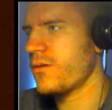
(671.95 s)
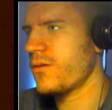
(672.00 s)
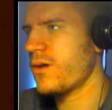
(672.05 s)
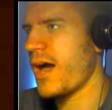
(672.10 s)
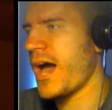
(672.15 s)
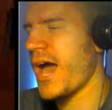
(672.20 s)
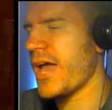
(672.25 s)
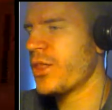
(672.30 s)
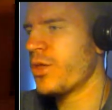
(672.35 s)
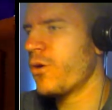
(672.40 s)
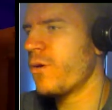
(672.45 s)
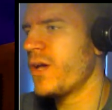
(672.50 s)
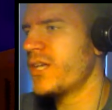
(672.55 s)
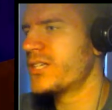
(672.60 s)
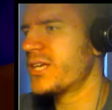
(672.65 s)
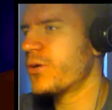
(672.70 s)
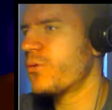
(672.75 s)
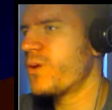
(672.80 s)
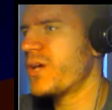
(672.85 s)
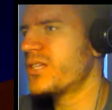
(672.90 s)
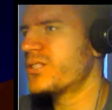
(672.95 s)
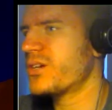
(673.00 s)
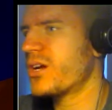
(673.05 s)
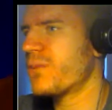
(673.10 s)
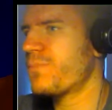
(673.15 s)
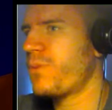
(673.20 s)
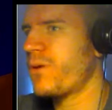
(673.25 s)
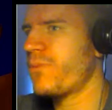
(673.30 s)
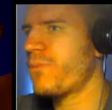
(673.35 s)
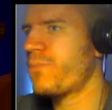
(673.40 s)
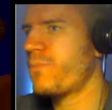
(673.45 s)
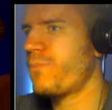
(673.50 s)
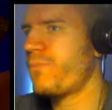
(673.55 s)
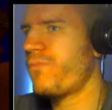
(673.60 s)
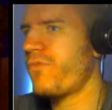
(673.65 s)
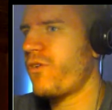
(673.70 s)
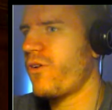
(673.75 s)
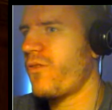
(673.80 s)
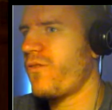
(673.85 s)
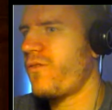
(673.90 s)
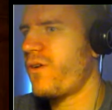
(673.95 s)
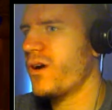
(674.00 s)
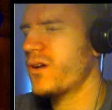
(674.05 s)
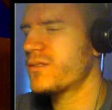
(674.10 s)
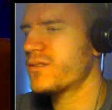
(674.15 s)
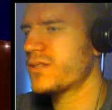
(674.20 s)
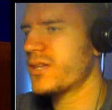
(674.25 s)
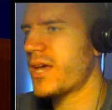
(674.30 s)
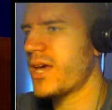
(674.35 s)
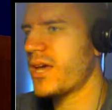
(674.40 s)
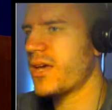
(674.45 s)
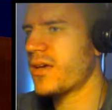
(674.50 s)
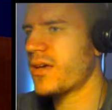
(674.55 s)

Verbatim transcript: I know he's a wizard, but for fuck's sake.